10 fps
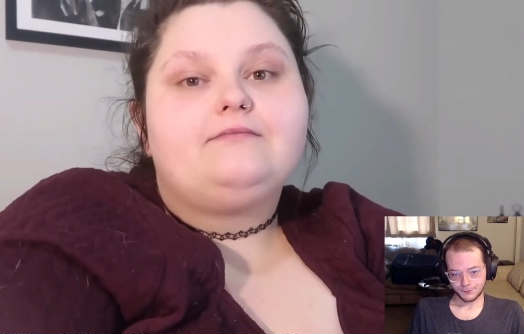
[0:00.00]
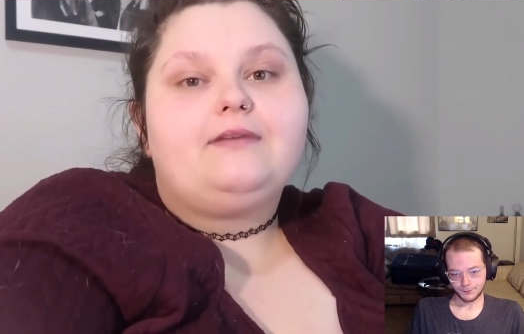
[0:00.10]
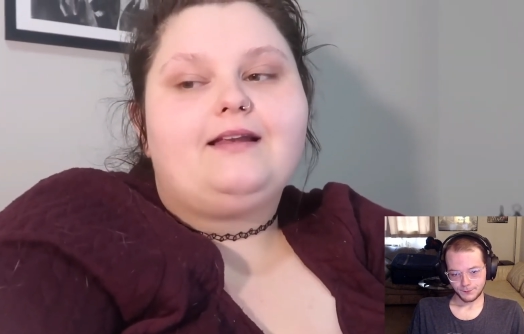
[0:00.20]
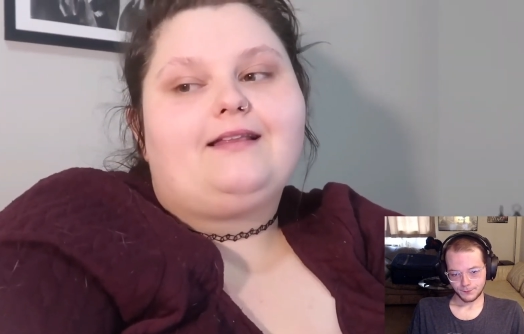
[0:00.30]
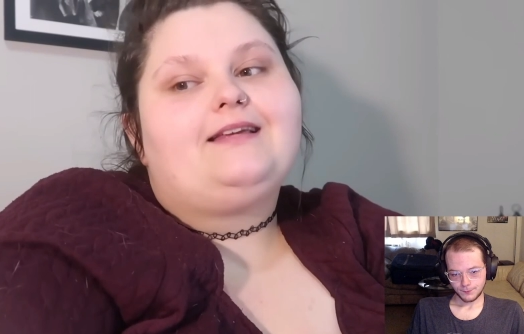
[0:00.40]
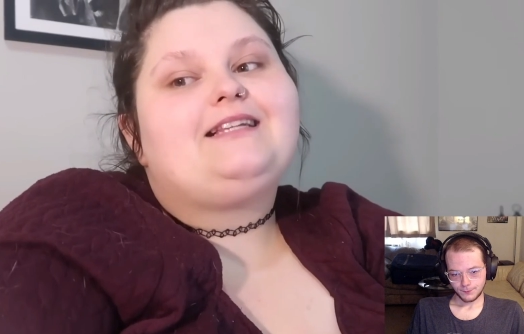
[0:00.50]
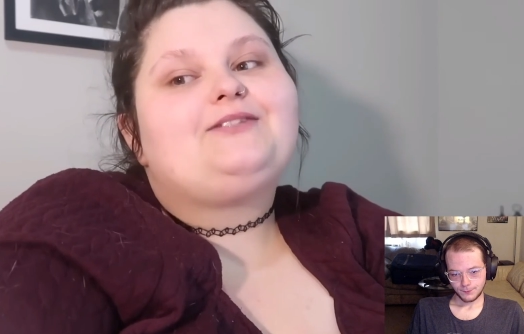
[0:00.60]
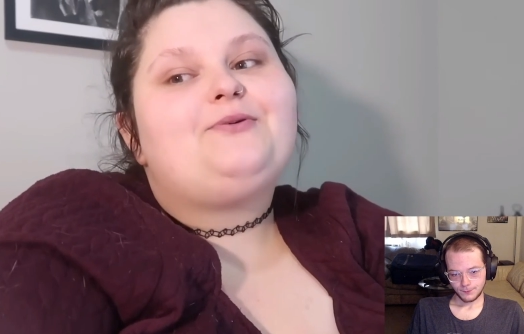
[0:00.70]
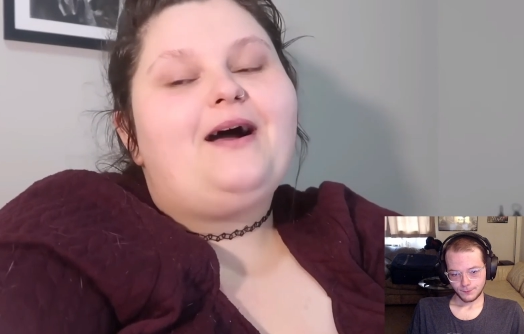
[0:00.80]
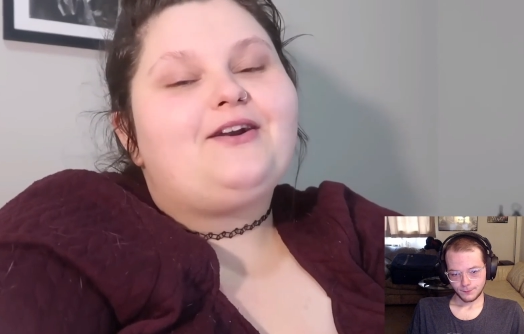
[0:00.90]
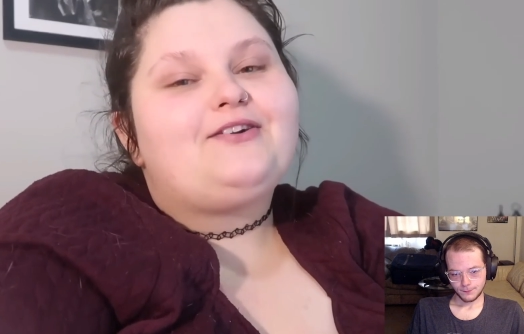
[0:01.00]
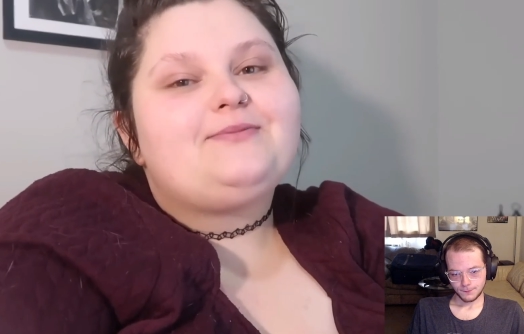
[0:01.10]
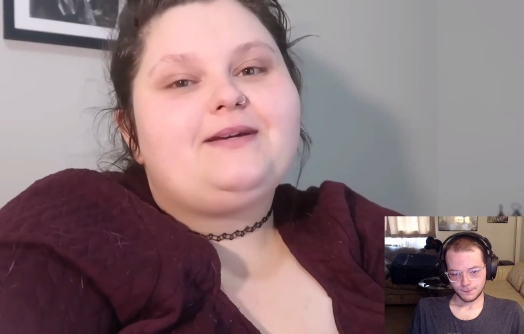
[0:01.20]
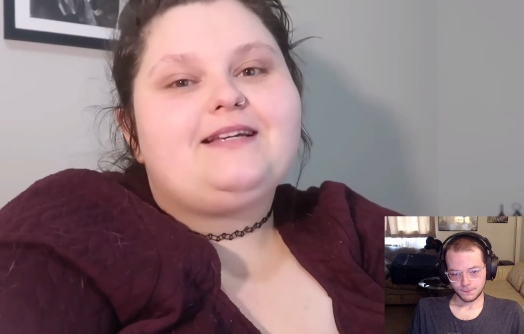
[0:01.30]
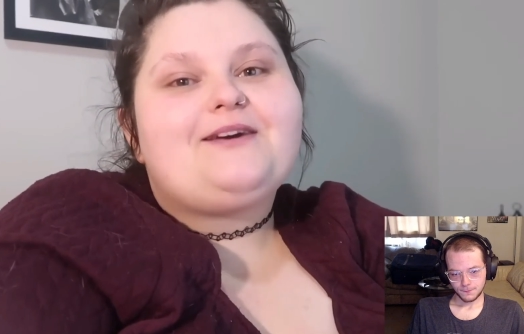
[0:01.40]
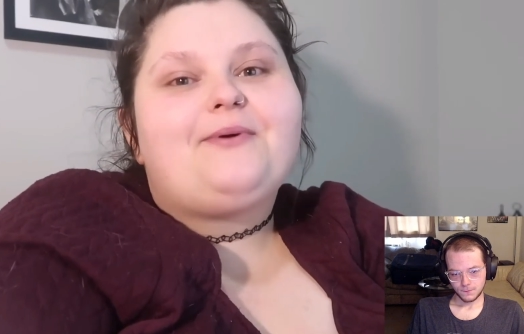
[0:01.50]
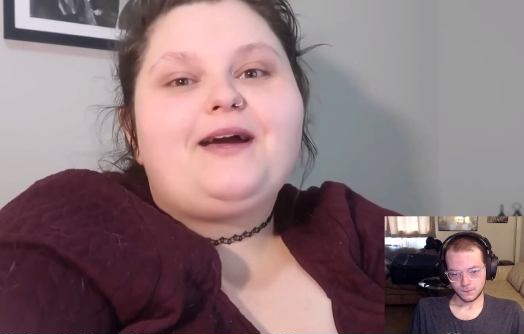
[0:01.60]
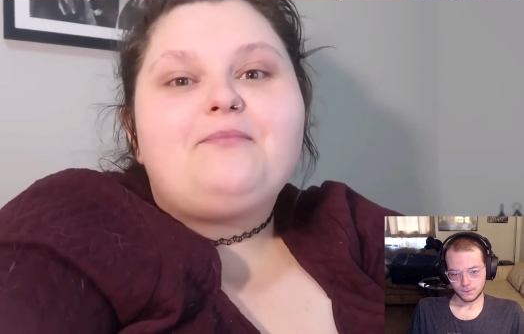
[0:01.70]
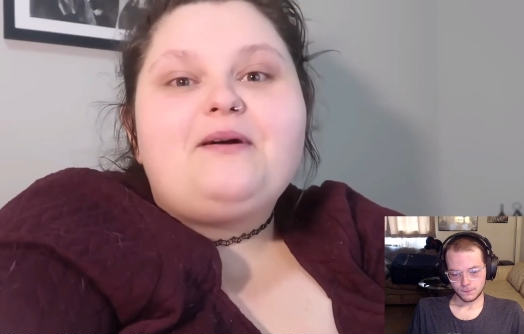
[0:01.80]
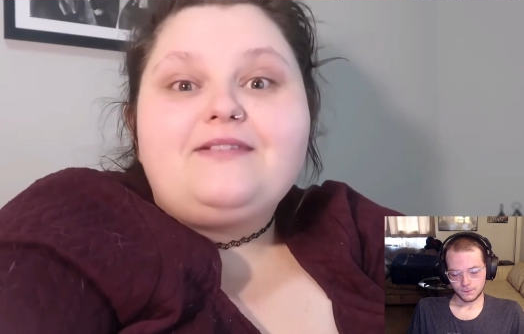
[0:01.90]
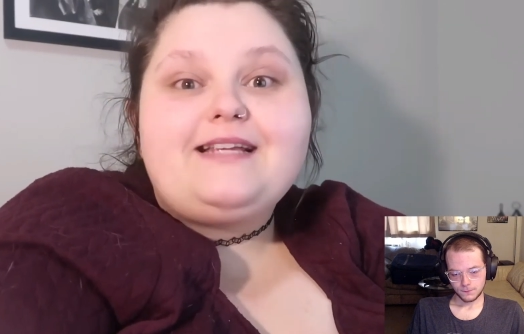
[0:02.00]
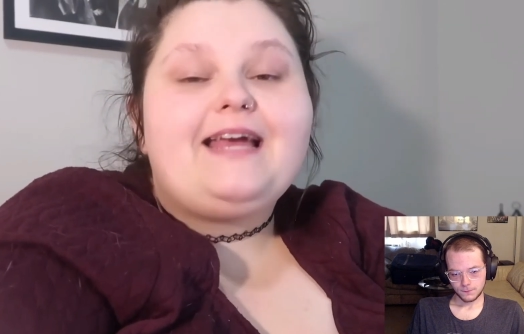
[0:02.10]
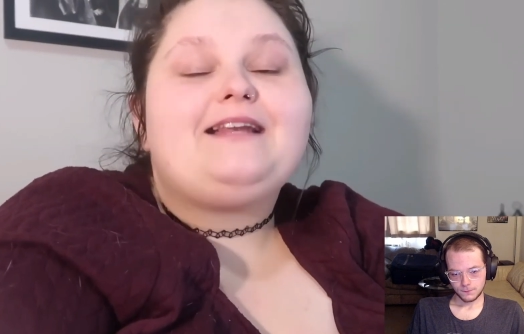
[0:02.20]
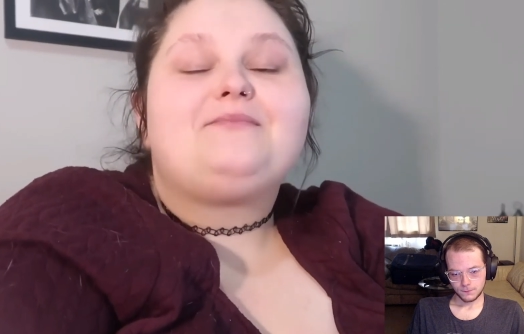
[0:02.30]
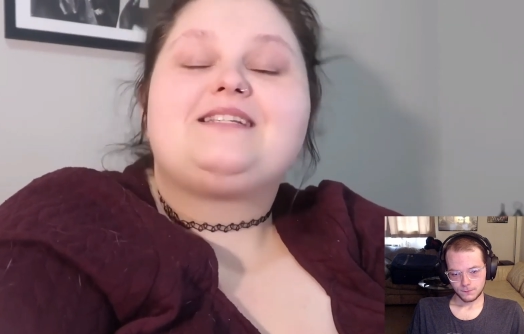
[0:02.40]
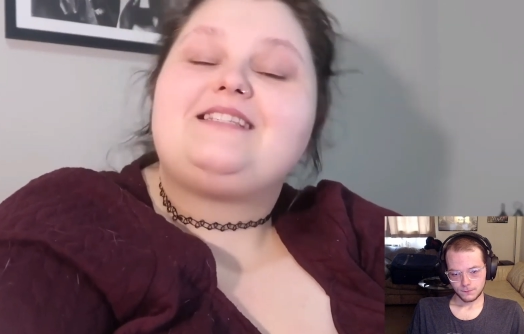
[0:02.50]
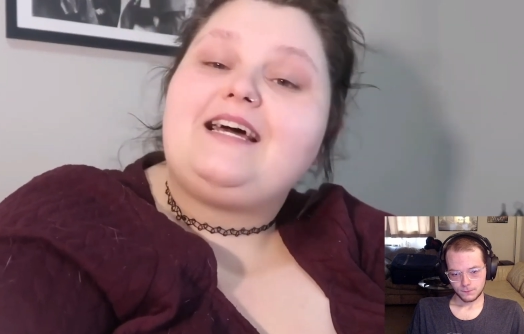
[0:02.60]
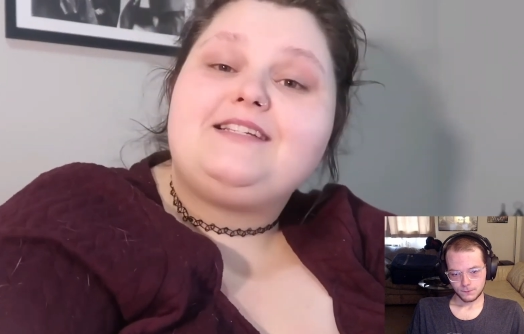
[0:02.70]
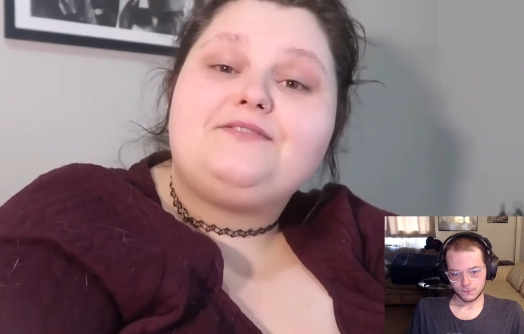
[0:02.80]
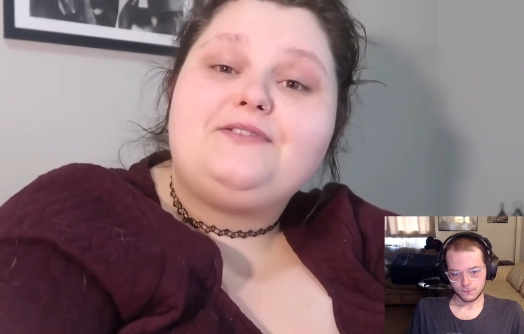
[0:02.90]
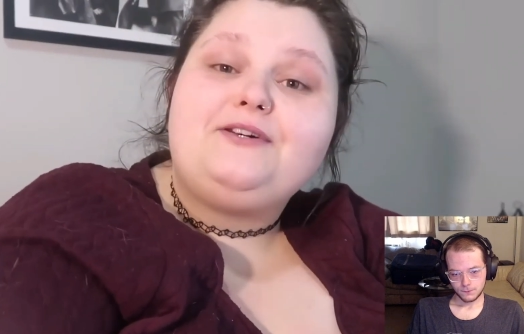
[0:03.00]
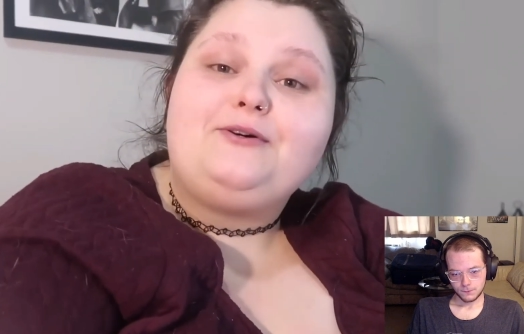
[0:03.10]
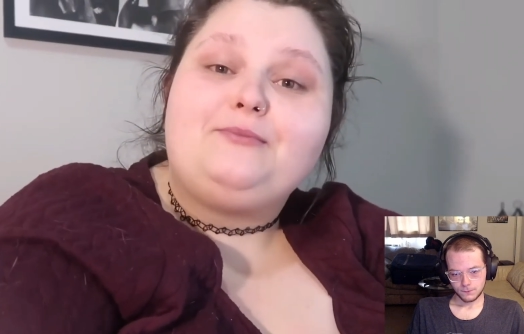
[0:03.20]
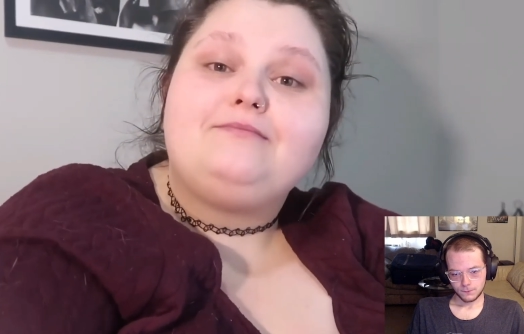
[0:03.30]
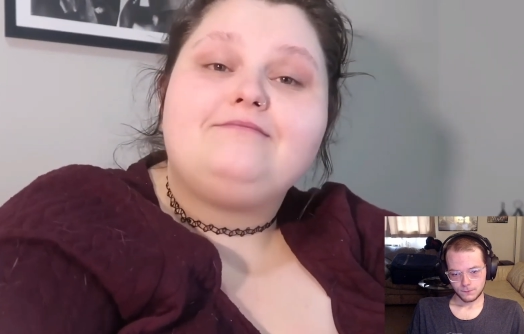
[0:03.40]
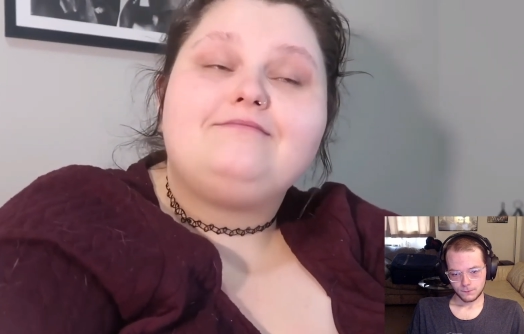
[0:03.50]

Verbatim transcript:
Speaker 1: And I think that's what matters because I wake up every day and I'm excited to film.